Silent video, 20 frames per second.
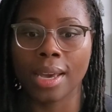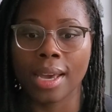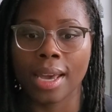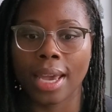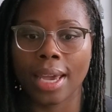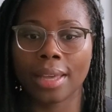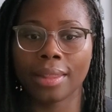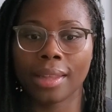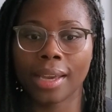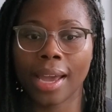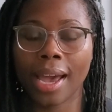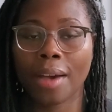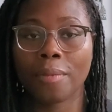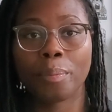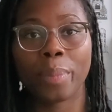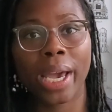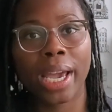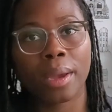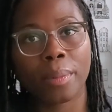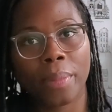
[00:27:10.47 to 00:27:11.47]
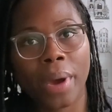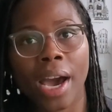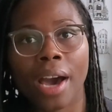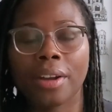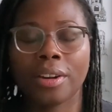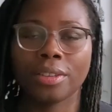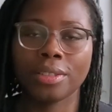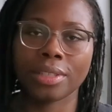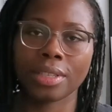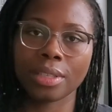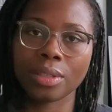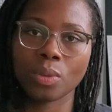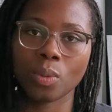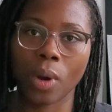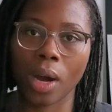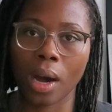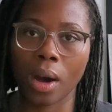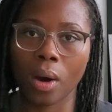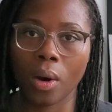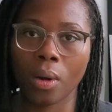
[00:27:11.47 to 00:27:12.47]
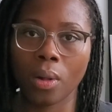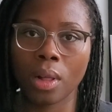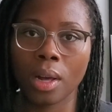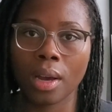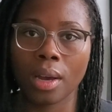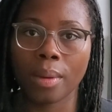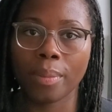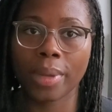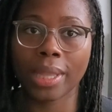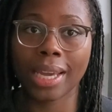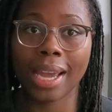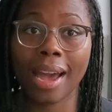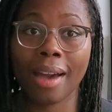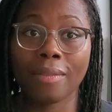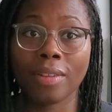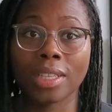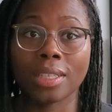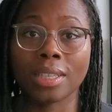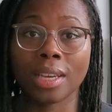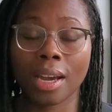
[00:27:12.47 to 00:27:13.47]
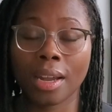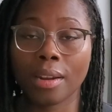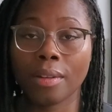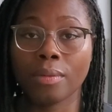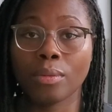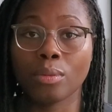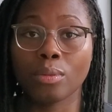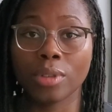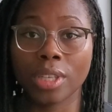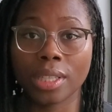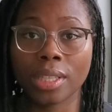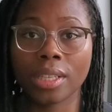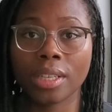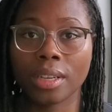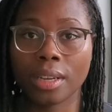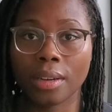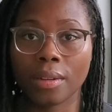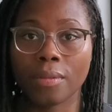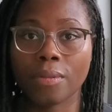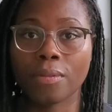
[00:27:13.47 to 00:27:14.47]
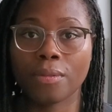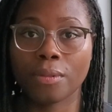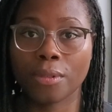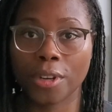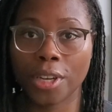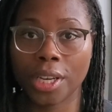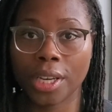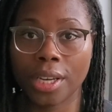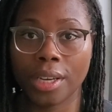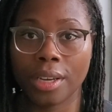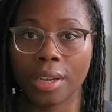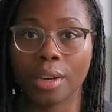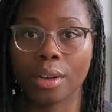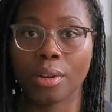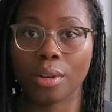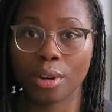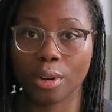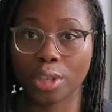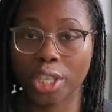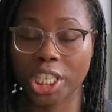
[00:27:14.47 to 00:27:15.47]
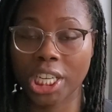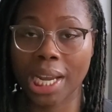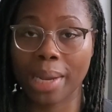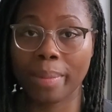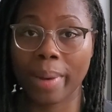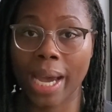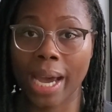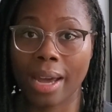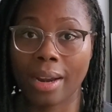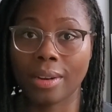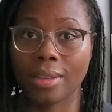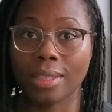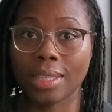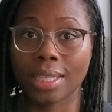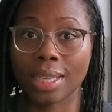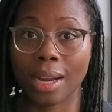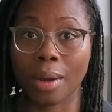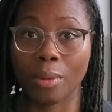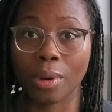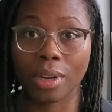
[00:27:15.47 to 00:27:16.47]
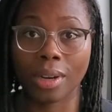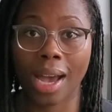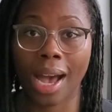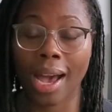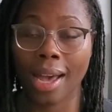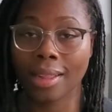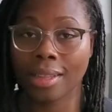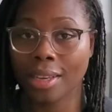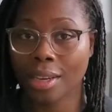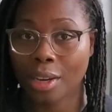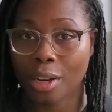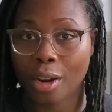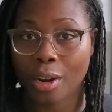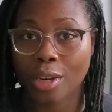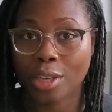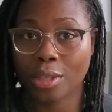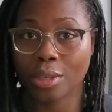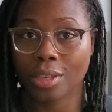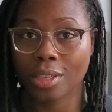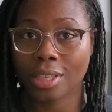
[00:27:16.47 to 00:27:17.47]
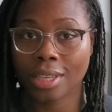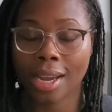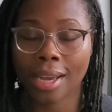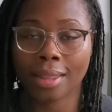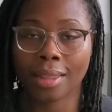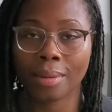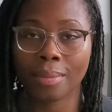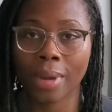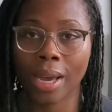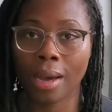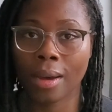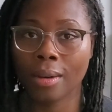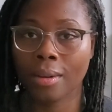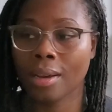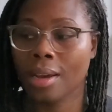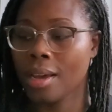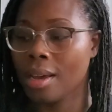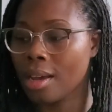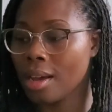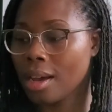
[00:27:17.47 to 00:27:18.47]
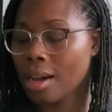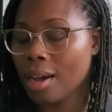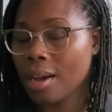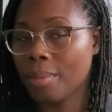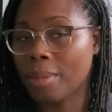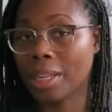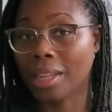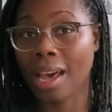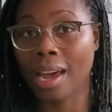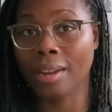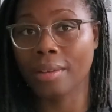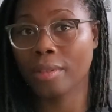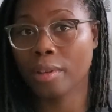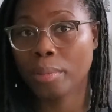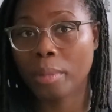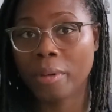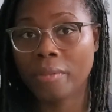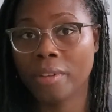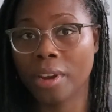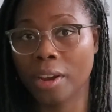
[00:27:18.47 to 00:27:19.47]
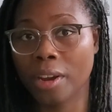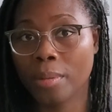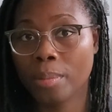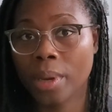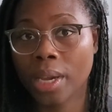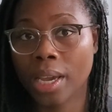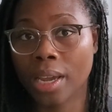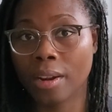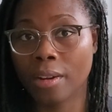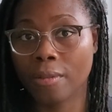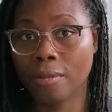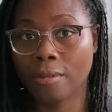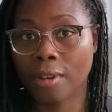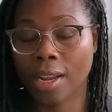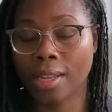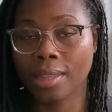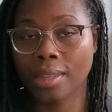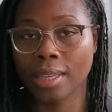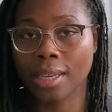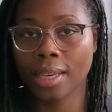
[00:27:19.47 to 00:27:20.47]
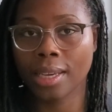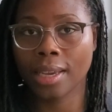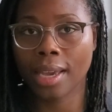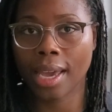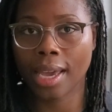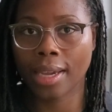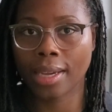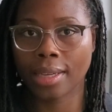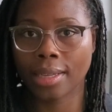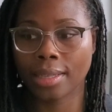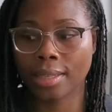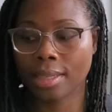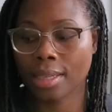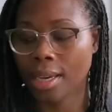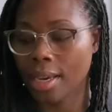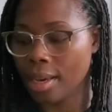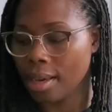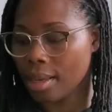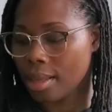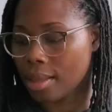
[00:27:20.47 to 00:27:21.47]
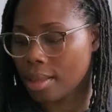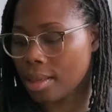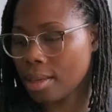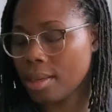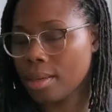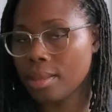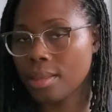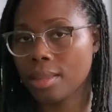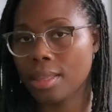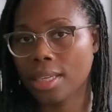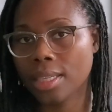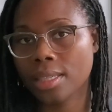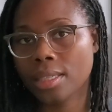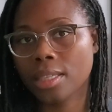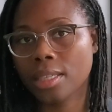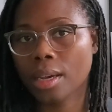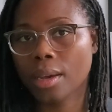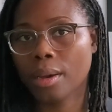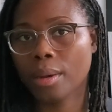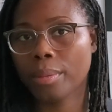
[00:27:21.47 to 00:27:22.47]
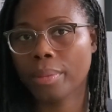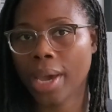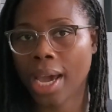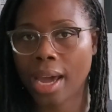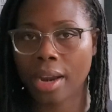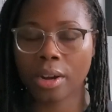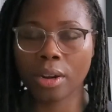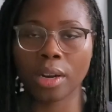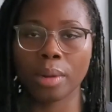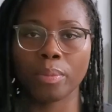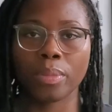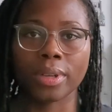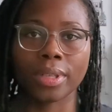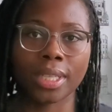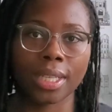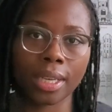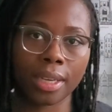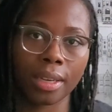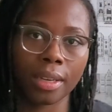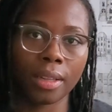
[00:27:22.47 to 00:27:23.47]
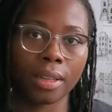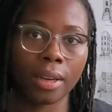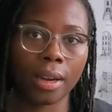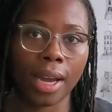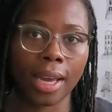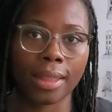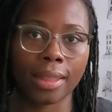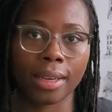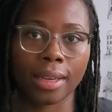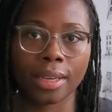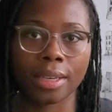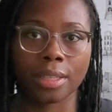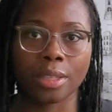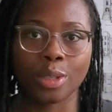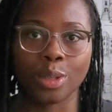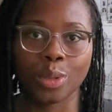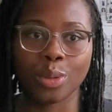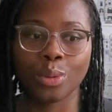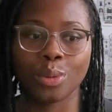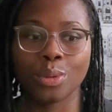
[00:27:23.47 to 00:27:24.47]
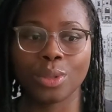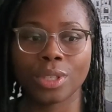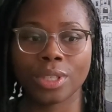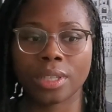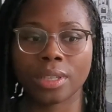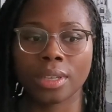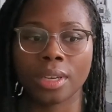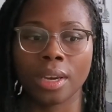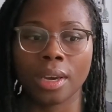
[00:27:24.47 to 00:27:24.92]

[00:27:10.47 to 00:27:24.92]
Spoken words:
and they have paid patterns as well, but they have a ton of really good free crochet patterns, and I would highly encourage you to check them out. A lot of them are very beginner friendly, and this pattern in particular, I think, is used